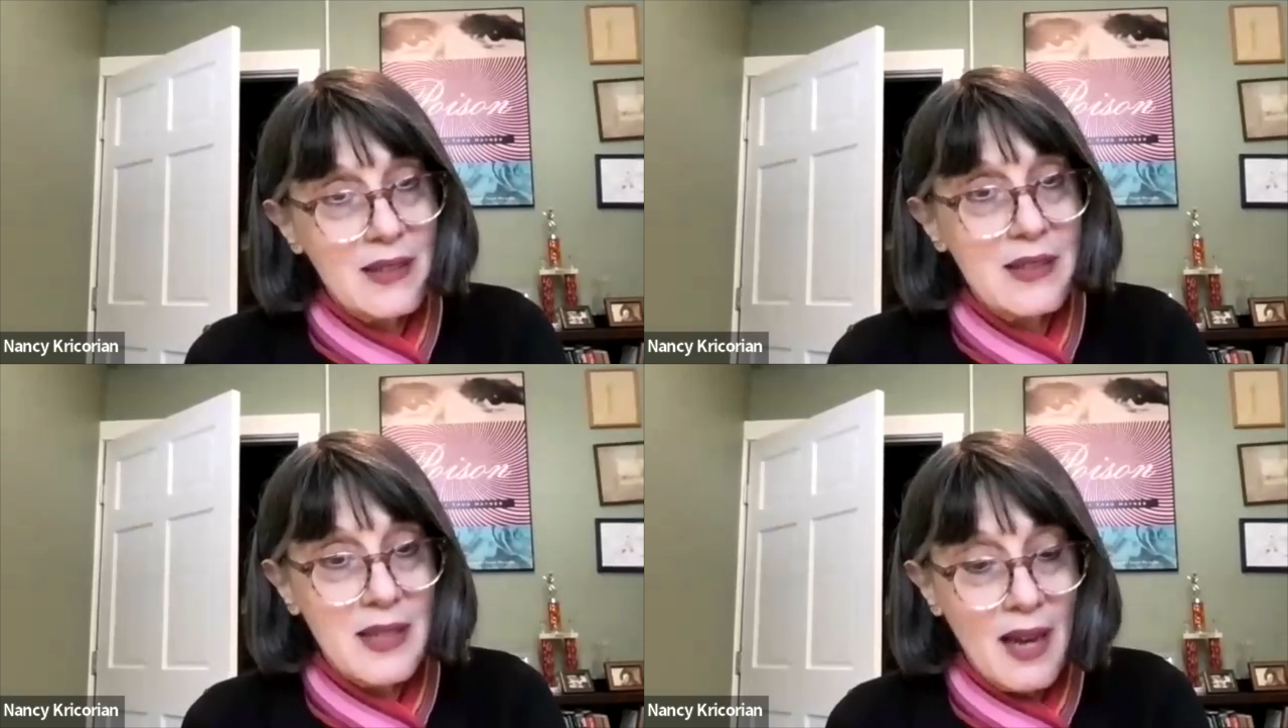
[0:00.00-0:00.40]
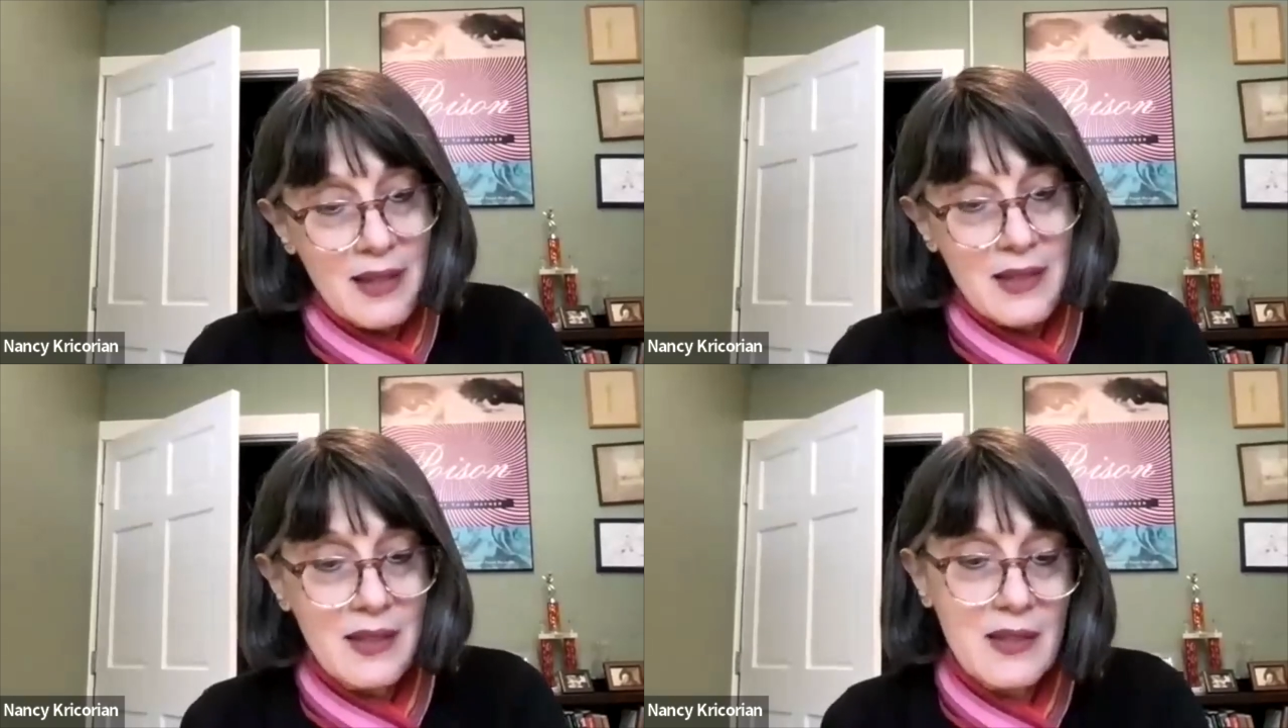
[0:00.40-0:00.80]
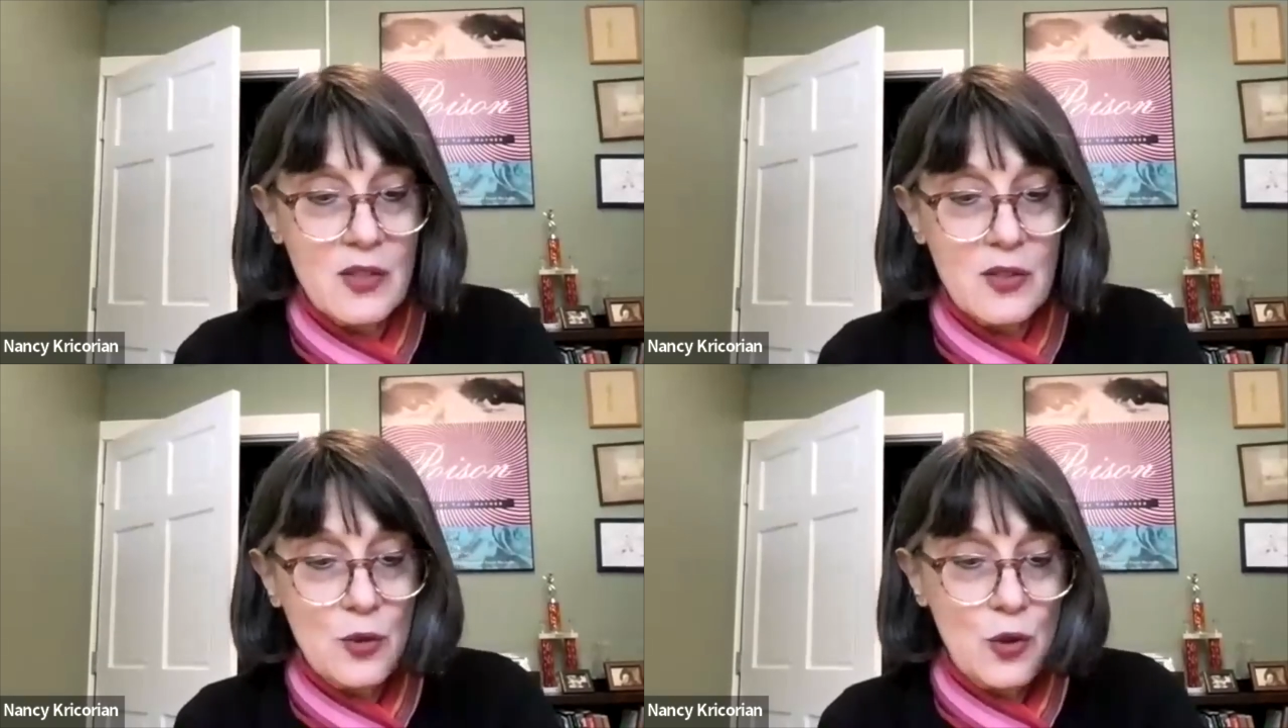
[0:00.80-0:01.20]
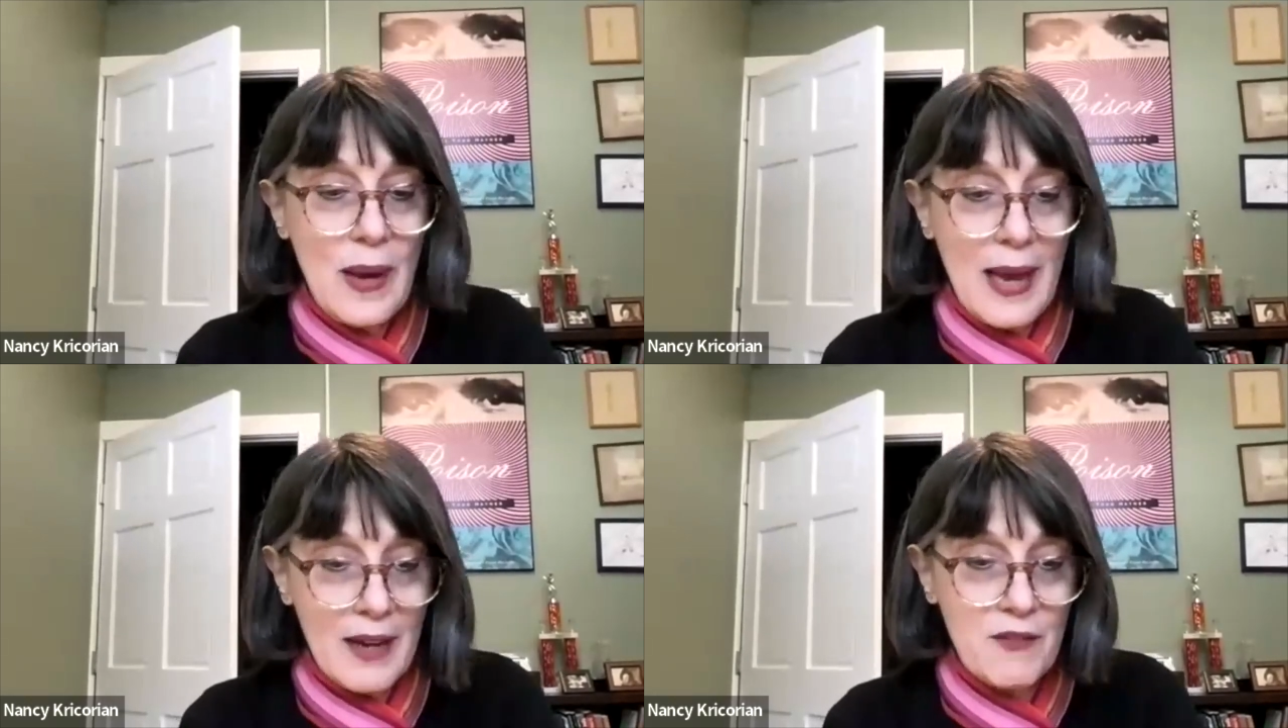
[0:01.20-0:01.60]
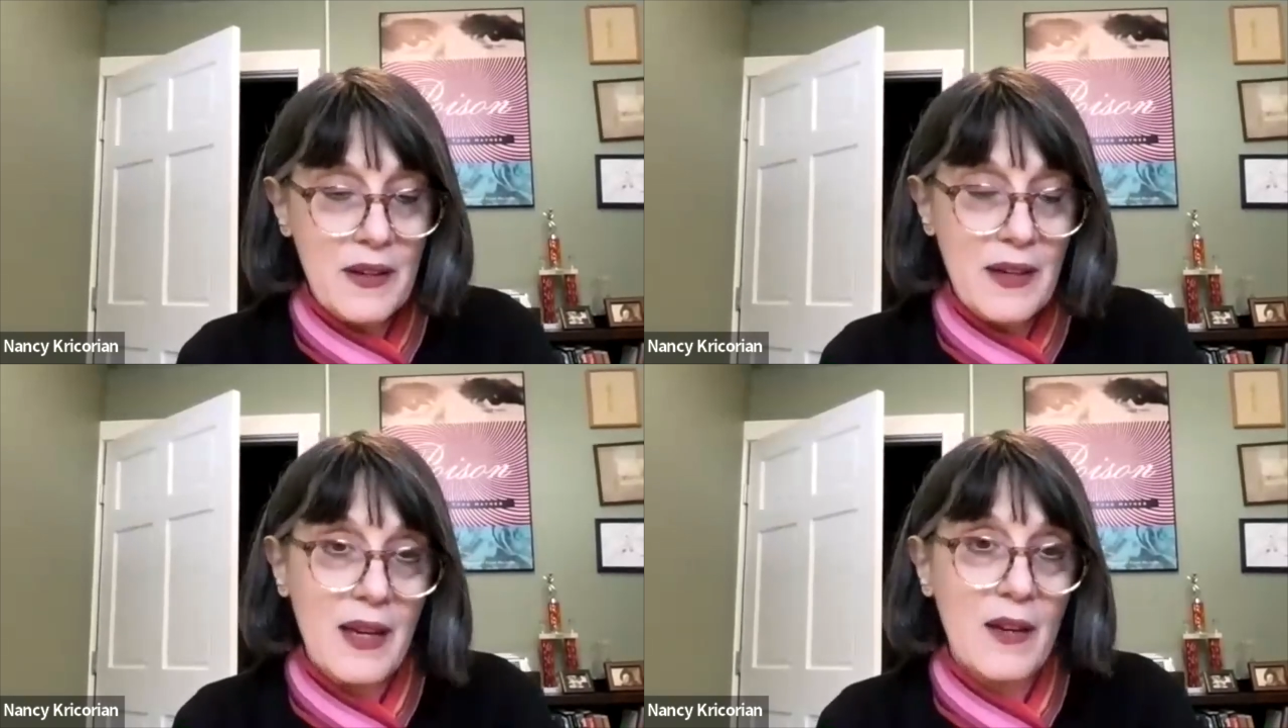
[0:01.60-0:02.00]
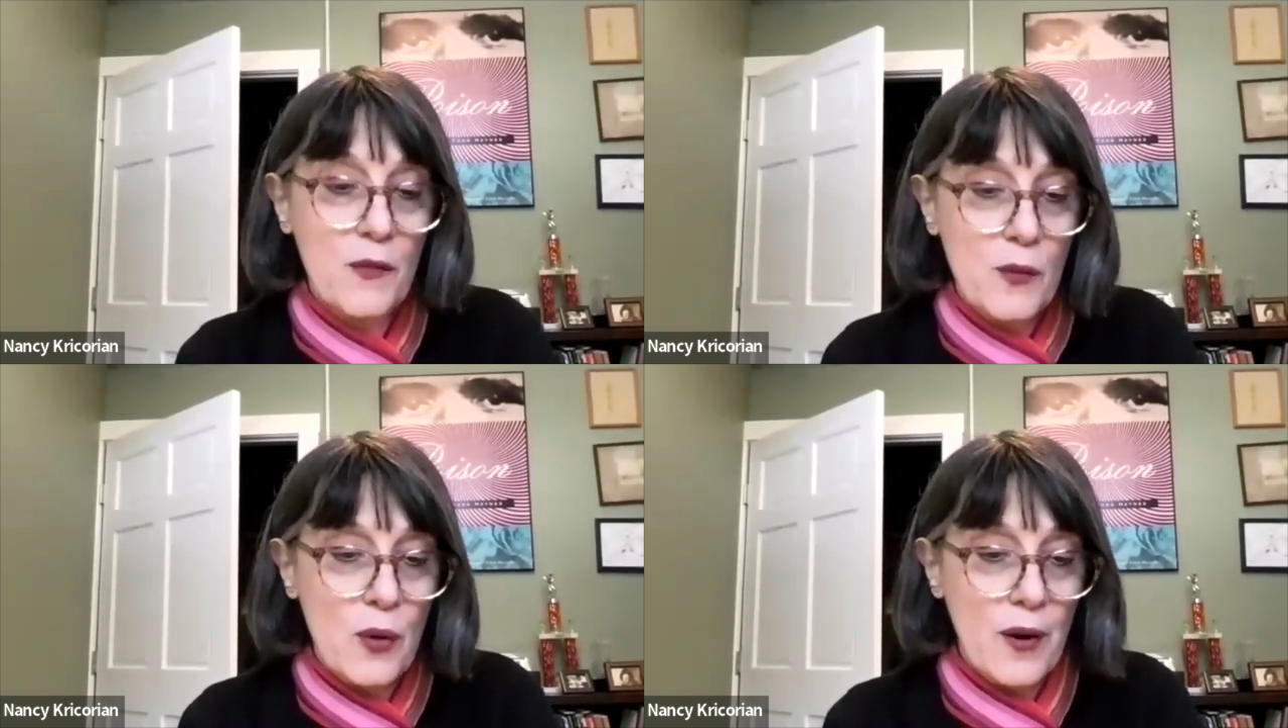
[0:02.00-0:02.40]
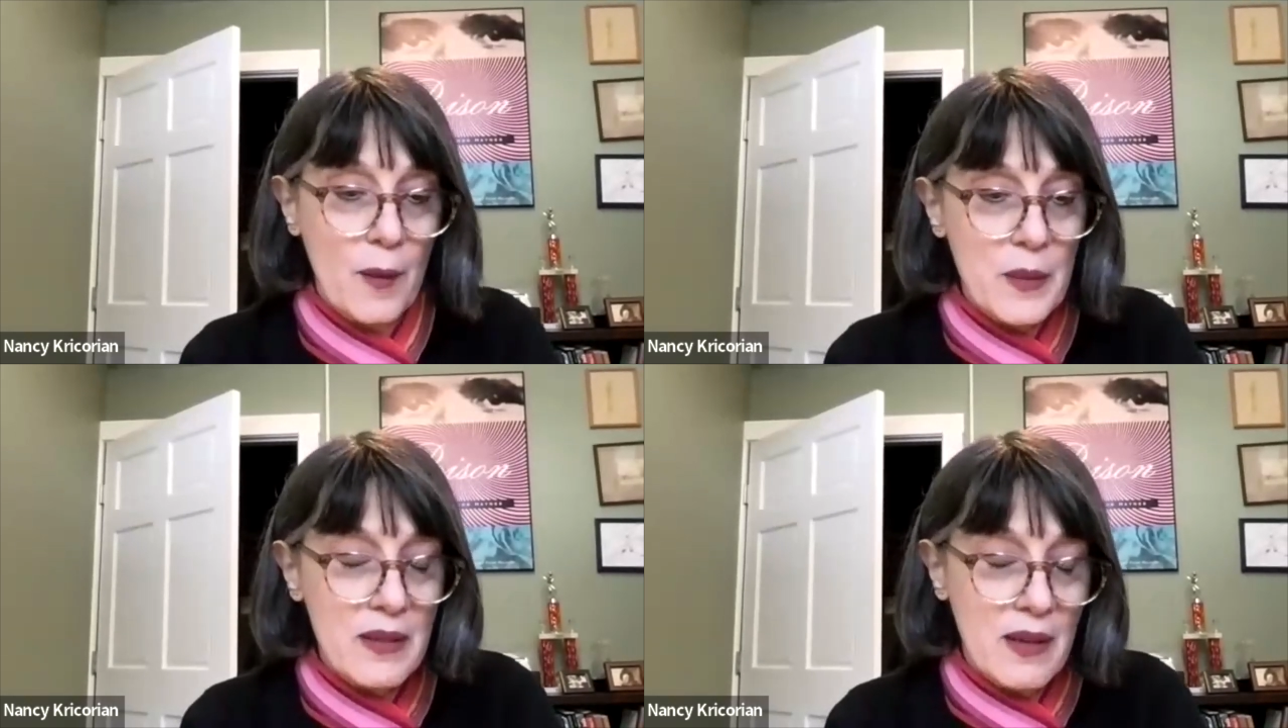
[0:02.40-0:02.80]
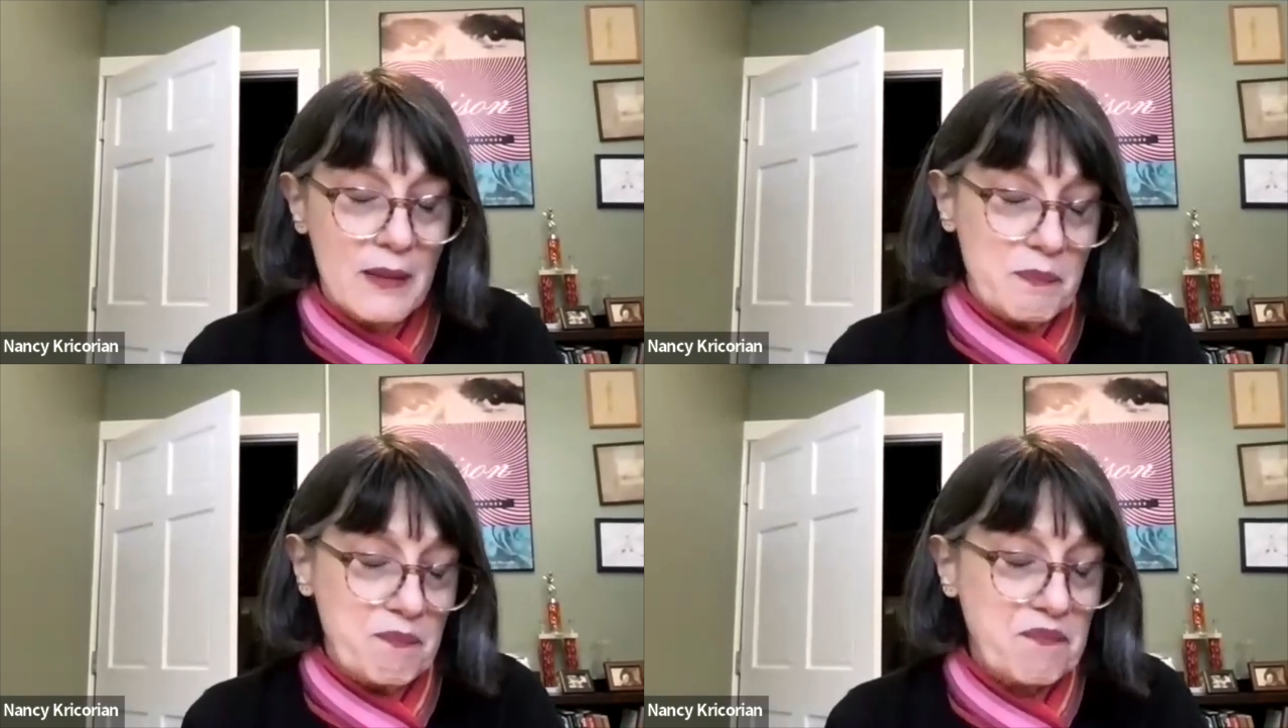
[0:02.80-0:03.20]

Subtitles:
as scientists to advocate for Armenia.